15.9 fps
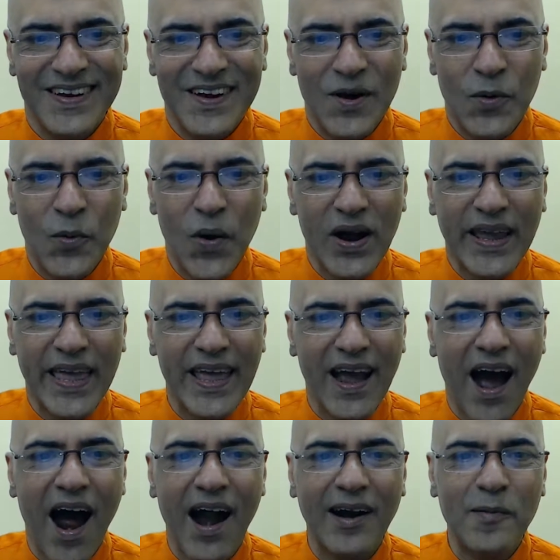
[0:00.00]
Working
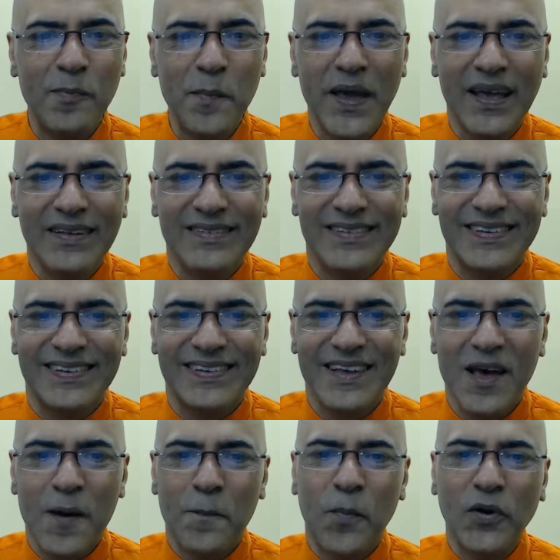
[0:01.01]
hard means
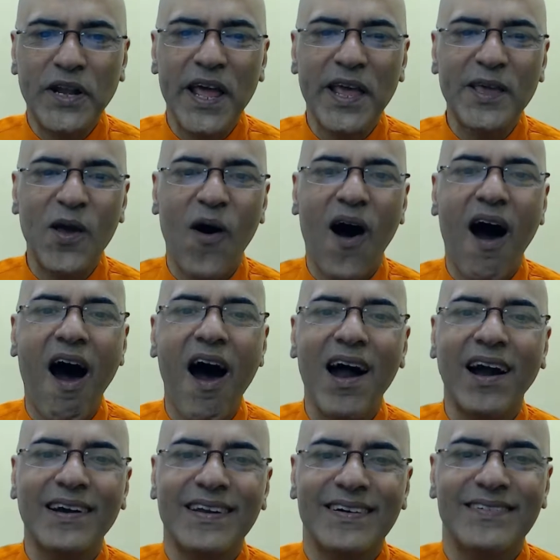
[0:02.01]
putting your
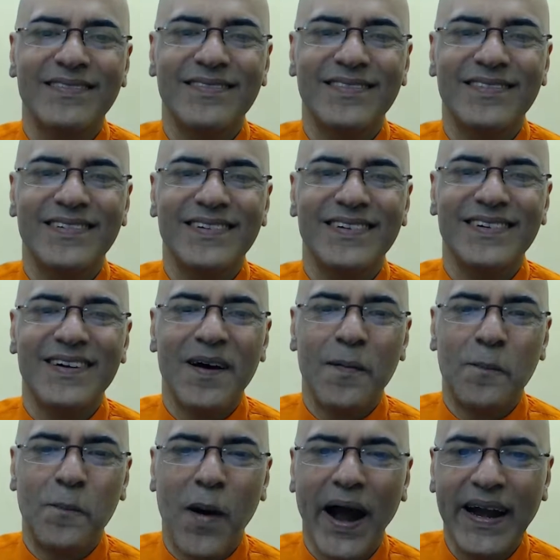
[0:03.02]
heart,
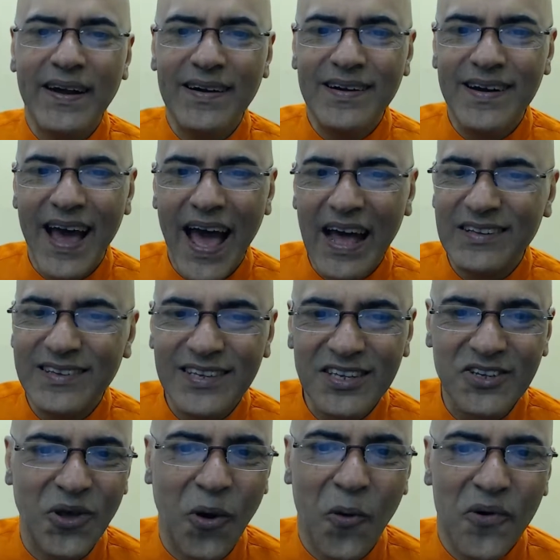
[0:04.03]
mind and
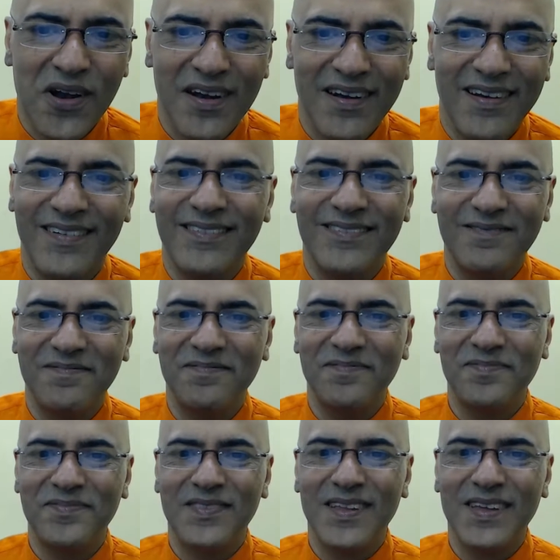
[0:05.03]
soul.
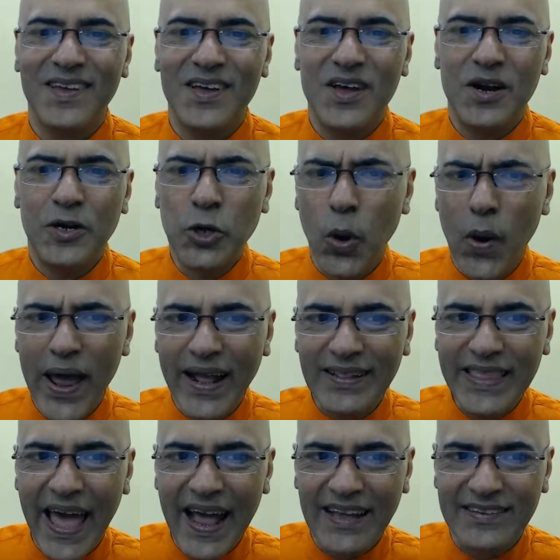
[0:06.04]
Doing
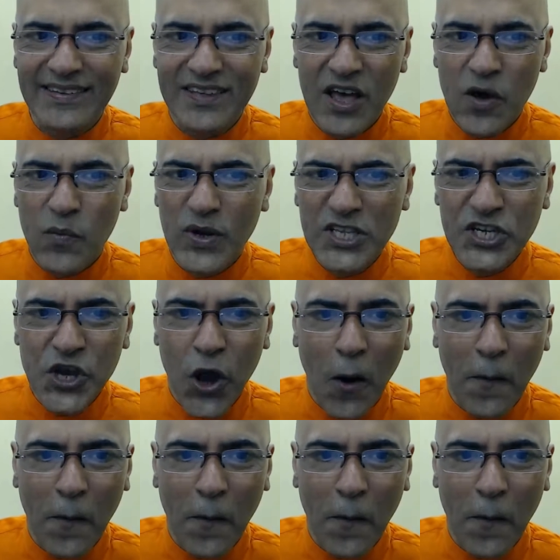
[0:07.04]
things which your